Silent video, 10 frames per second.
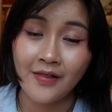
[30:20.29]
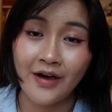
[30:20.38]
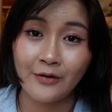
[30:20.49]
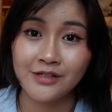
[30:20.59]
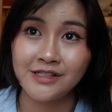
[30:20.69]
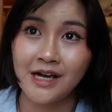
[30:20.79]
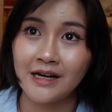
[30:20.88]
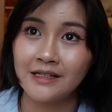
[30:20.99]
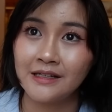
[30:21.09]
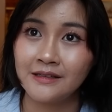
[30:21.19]
that was
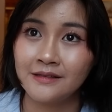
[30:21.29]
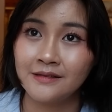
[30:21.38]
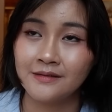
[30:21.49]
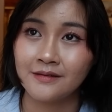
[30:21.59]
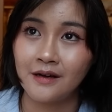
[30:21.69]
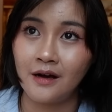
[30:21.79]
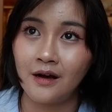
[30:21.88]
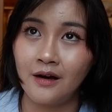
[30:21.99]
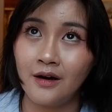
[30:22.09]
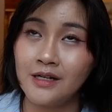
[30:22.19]
Jardin.
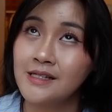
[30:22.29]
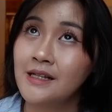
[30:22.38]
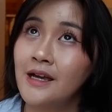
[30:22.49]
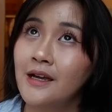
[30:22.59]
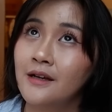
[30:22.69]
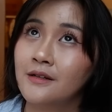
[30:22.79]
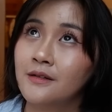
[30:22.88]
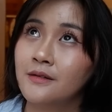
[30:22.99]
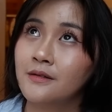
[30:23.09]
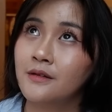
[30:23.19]
Honestly,
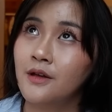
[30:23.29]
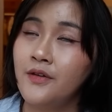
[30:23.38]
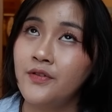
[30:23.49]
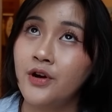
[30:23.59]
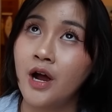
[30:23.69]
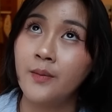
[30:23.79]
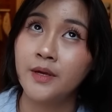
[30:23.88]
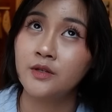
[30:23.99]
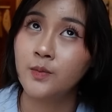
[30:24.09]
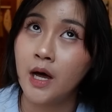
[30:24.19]
if you're
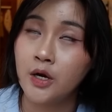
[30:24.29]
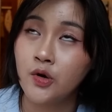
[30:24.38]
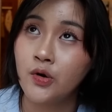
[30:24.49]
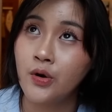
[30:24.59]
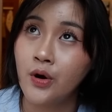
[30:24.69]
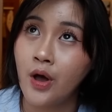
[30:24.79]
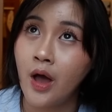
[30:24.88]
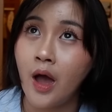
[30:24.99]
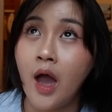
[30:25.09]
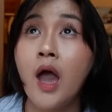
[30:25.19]
coming to Bandung
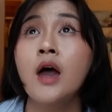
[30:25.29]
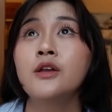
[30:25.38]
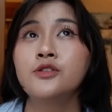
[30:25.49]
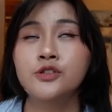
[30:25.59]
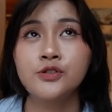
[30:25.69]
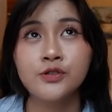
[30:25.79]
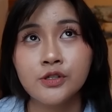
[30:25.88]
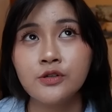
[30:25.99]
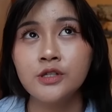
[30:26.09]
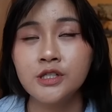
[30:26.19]
and you choose
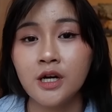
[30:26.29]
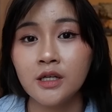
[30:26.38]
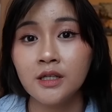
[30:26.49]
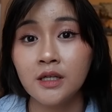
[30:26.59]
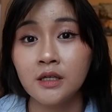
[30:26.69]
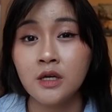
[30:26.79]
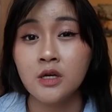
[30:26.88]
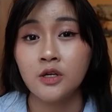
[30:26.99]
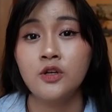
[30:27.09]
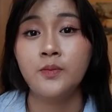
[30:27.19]
to go to Jardin,
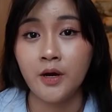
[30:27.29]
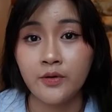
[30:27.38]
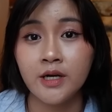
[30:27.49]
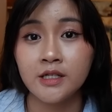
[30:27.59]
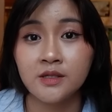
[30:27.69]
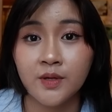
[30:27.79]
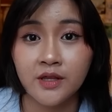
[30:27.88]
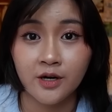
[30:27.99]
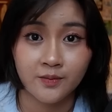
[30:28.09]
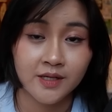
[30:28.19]
you might run into me
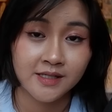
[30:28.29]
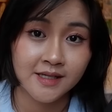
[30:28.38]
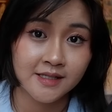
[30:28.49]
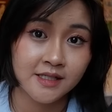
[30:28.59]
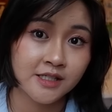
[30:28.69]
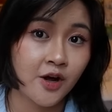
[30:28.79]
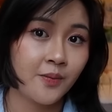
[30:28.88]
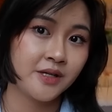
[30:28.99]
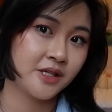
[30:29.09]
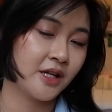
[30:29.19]
there because that's just how
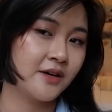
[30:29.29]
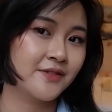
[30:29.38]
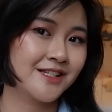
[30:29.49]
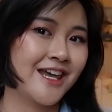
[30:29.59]
much I love this